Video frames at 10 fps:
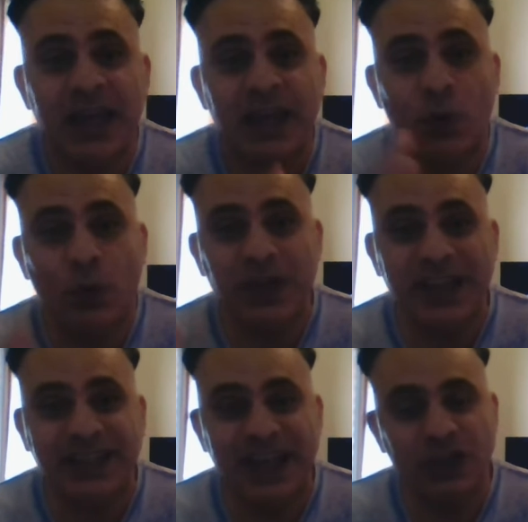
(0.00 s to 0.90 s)
All the
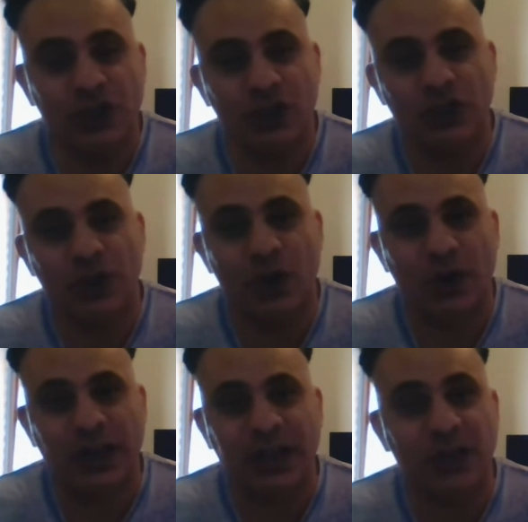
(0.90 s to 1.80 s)
attention's on
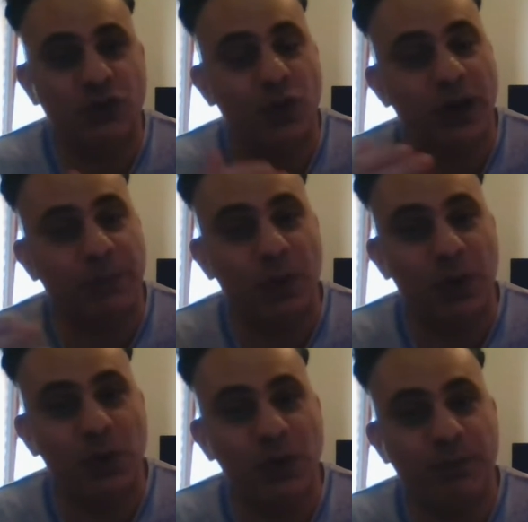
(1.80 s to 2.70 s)
Ollie. He's trying to put
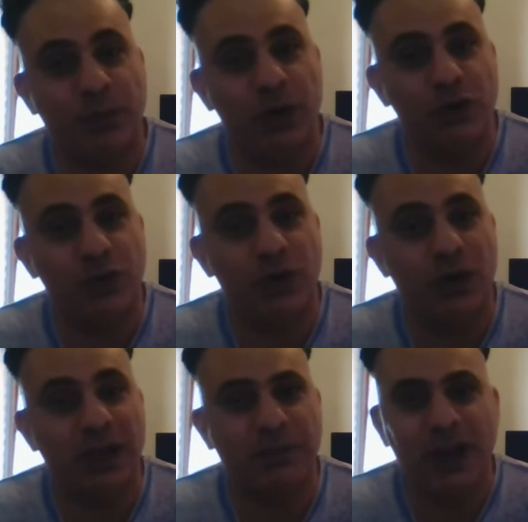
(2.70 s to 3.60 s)
all the pressure on
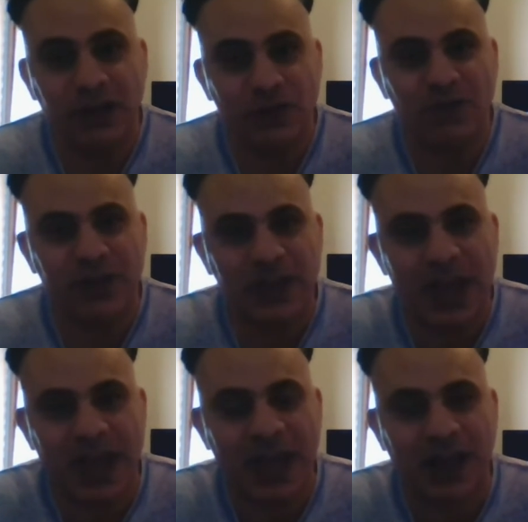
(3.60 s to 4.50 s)
Ollie. But let's not
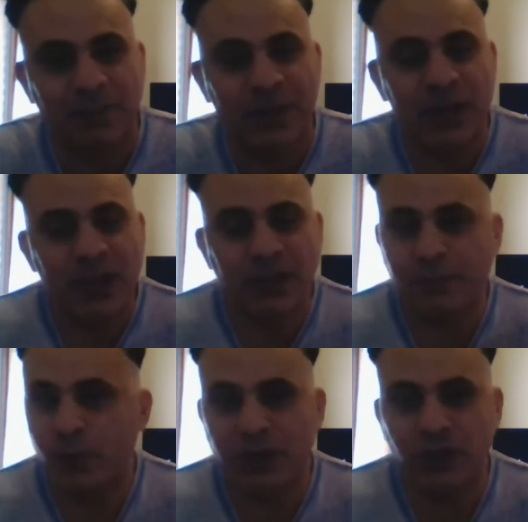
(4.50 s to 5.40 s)
forget here the
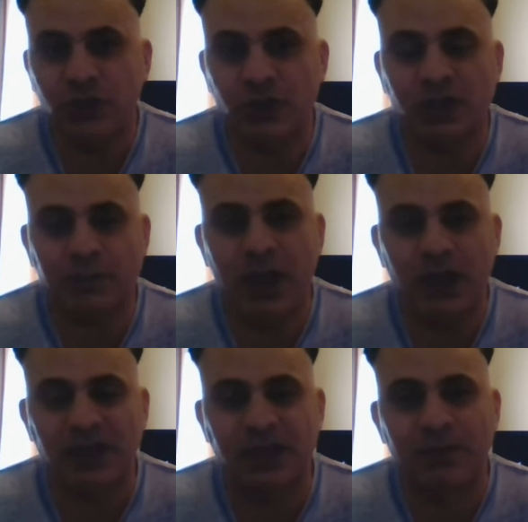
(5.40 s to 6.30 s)
pressure's on
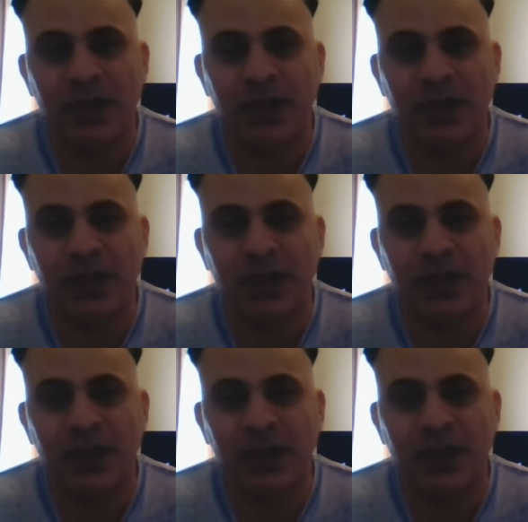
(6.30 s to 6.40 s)
Spurs.